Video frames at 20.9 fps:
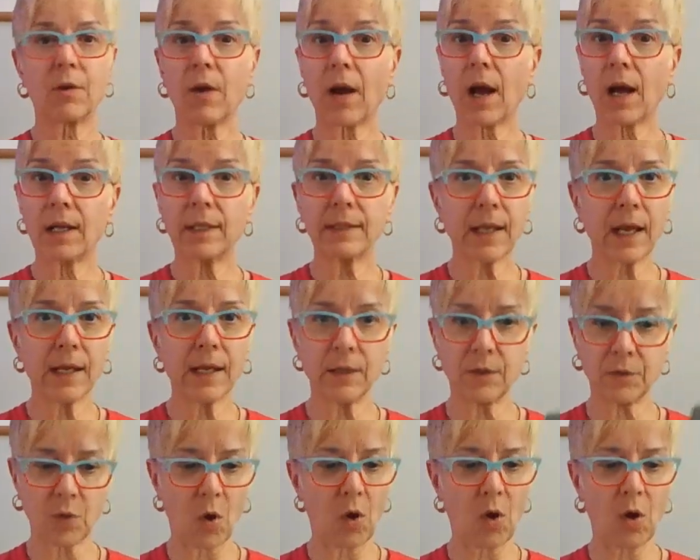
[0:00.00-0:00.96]

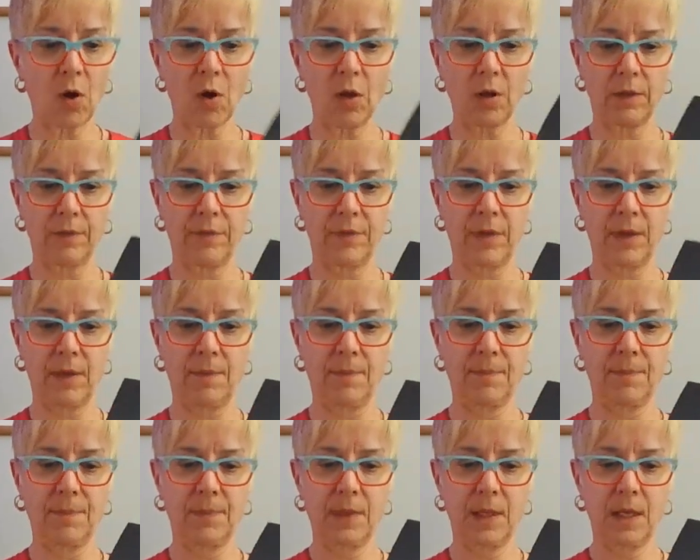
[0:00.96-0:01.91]
crocodiles, all of them.
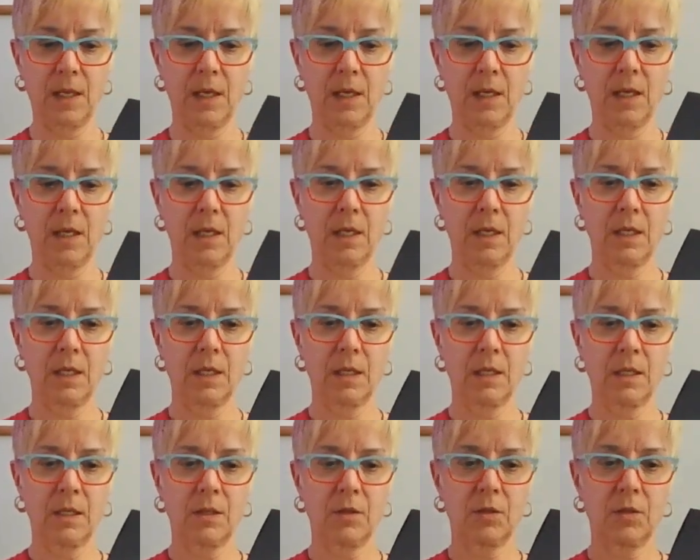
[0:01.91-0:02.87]

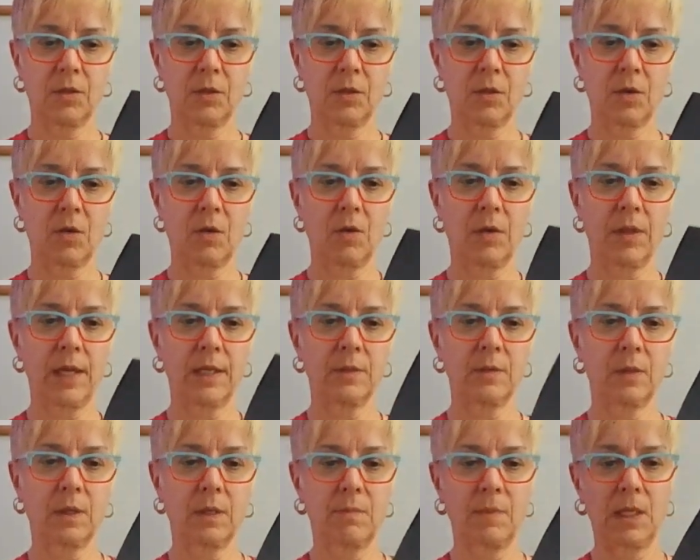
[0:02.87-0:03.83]
So
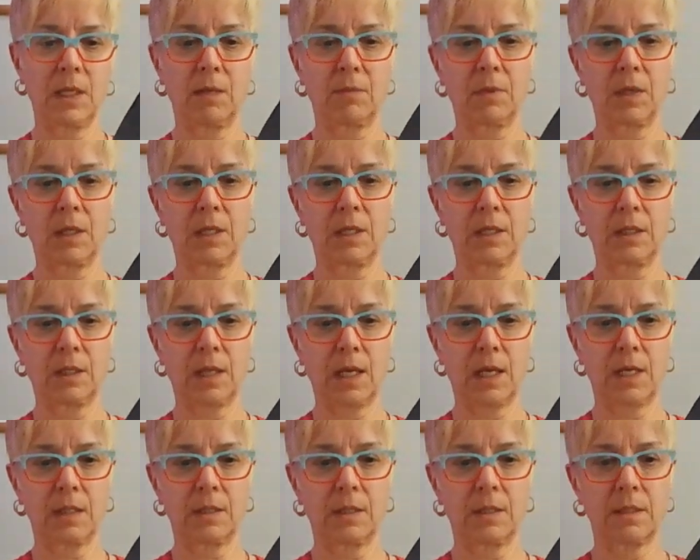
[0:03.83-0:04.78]
that's what I mean. I'm going to
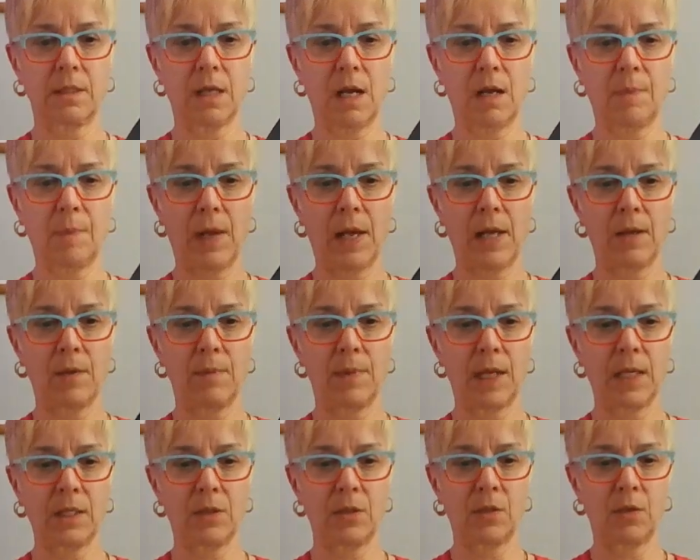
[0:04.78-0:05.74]
kind of stockpile
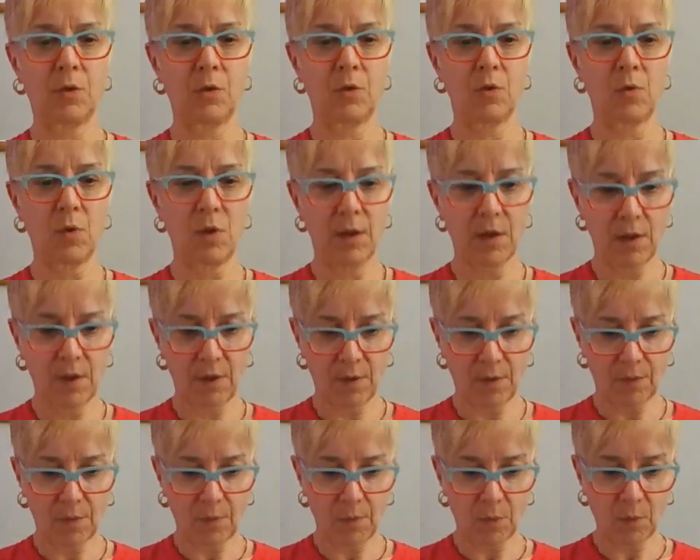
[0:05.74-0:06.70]
my zoo,
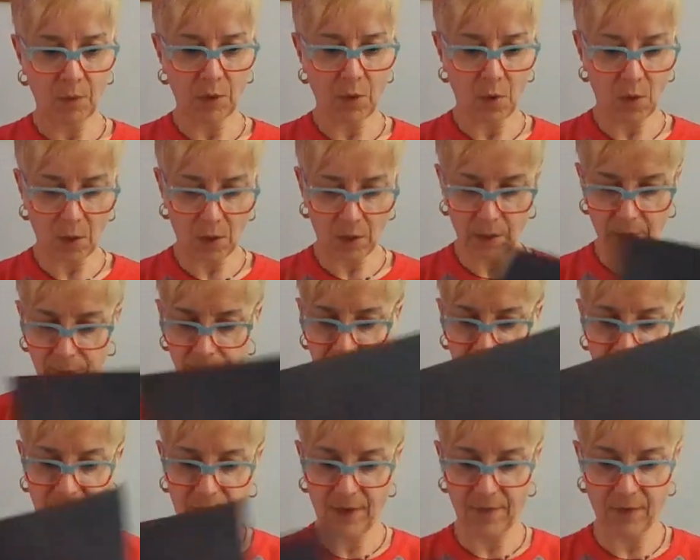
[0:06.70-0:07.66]
all of
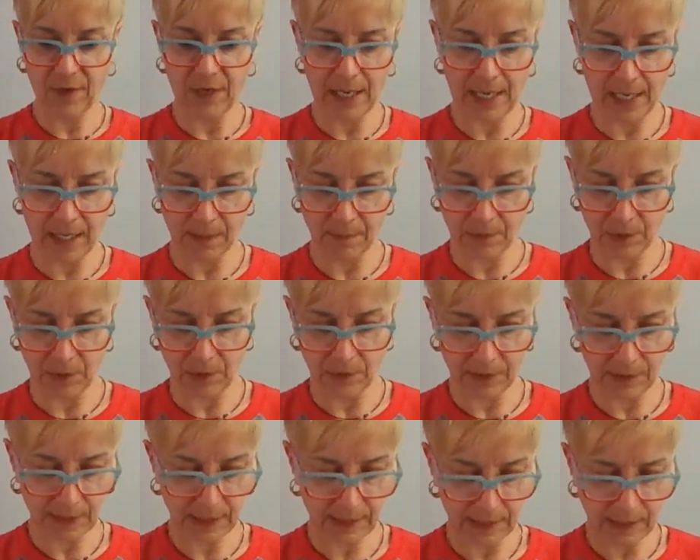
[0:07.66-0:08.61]
my favorite
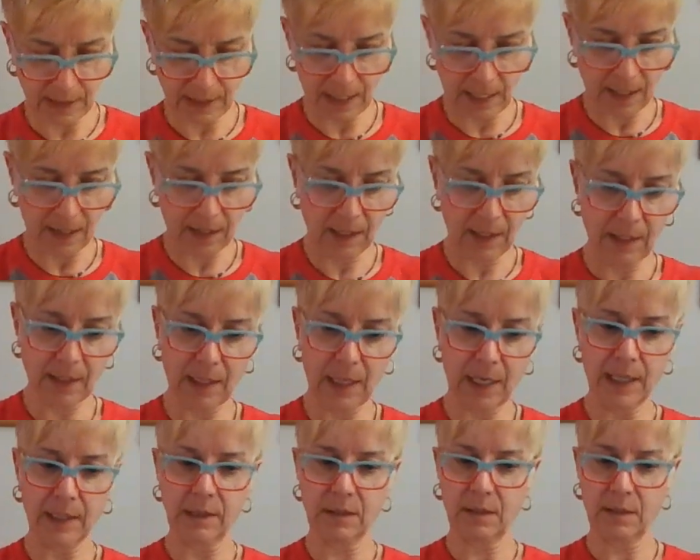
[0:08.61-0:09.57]
animals. Let's see, I think
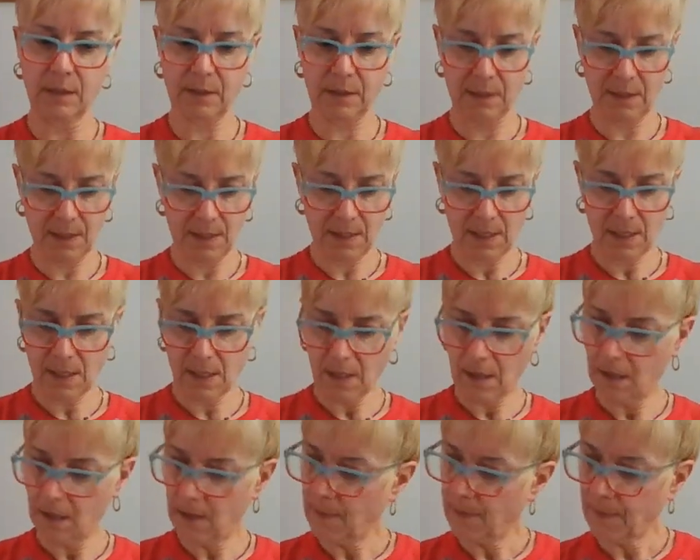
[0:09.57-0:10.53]
that's
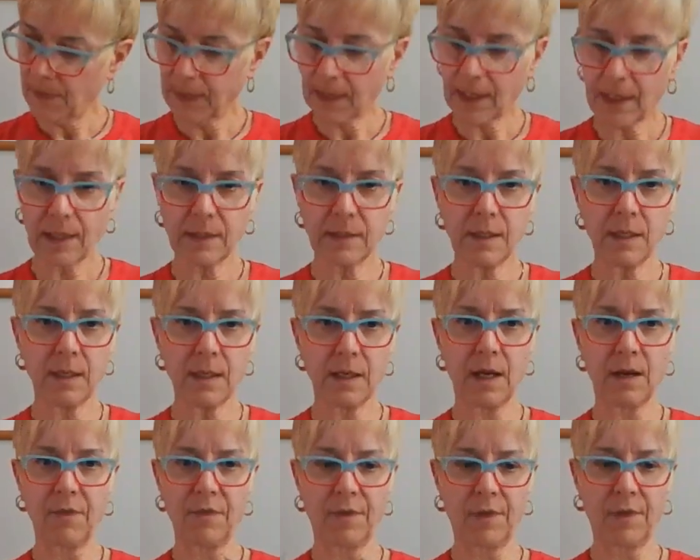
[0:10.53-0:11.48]

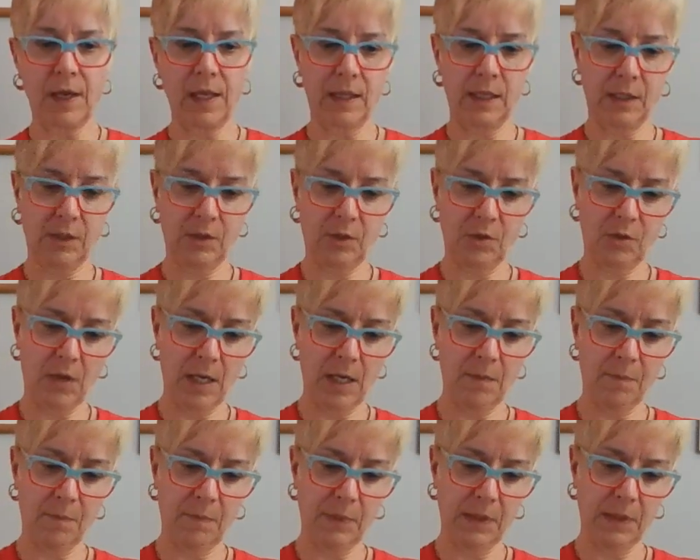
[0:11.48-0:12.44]
enough, I think,
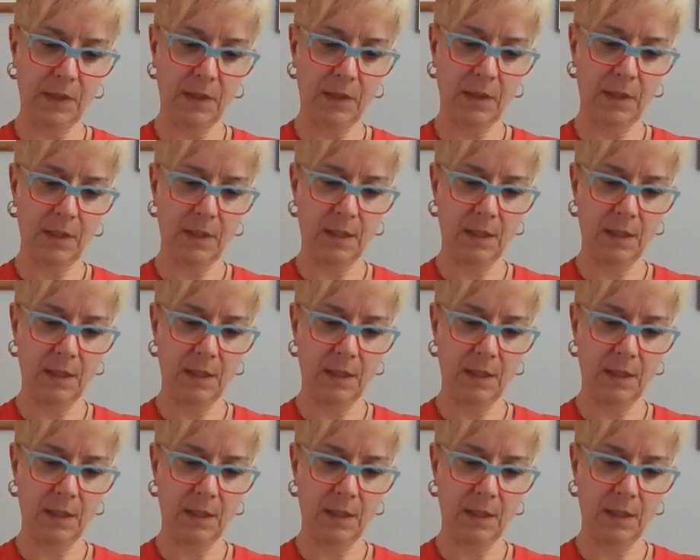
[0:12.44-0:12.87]
stripes.